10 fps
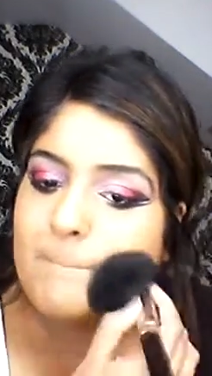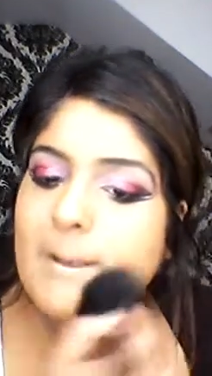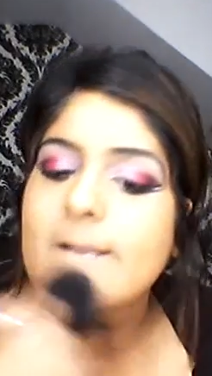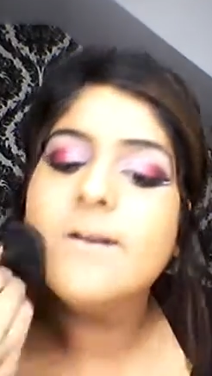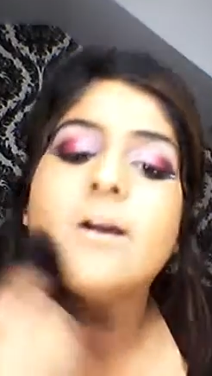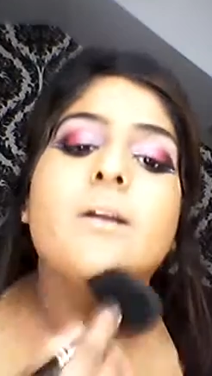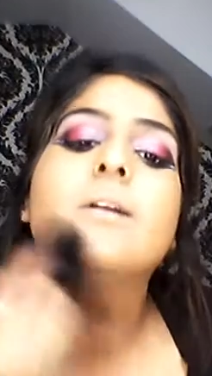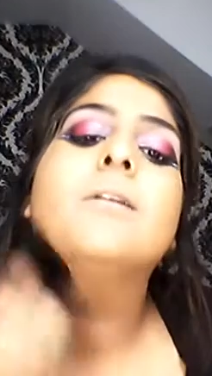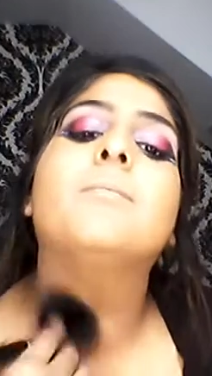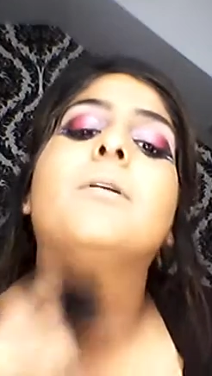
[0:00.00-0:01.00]
Ben Nye
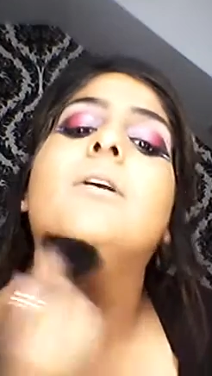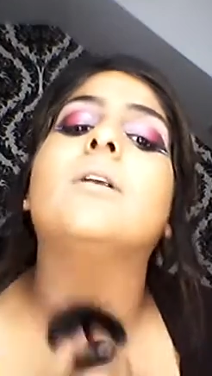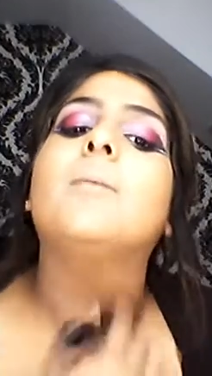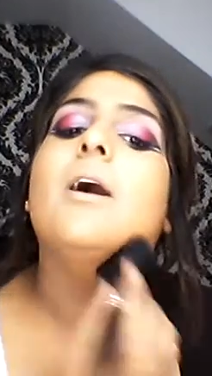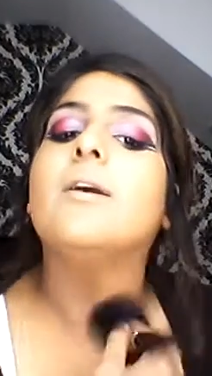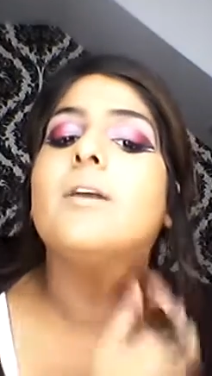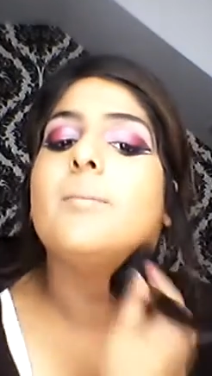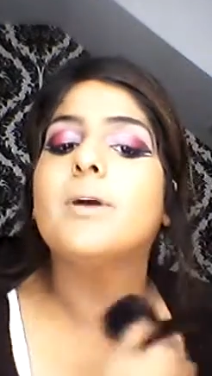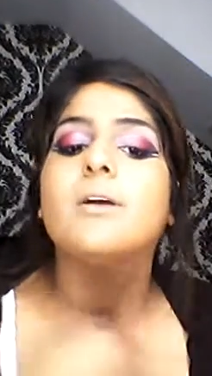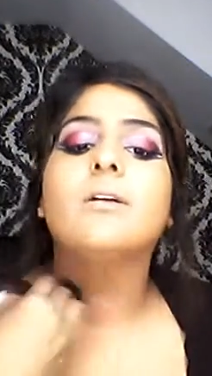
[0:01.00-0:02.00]
banana powder,
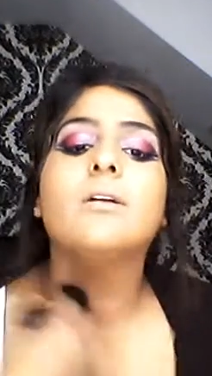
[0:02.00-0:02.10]
but